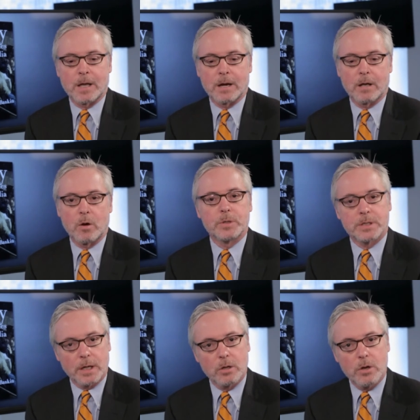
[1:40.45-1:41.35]
and I hope you
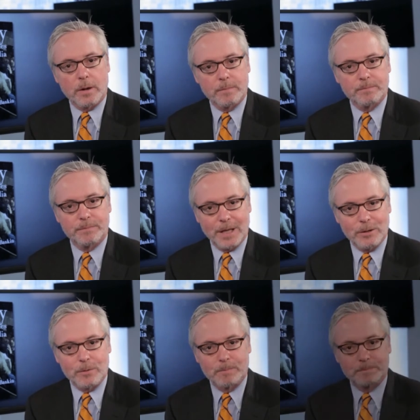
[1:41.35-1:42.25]
take a look.
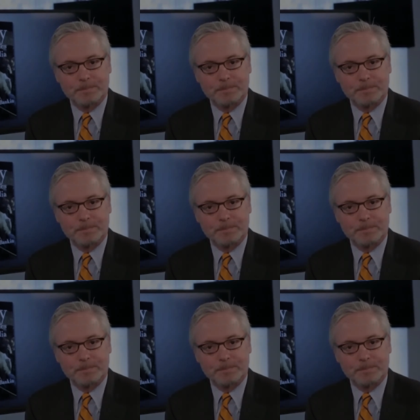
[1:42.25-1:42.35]
Thank you.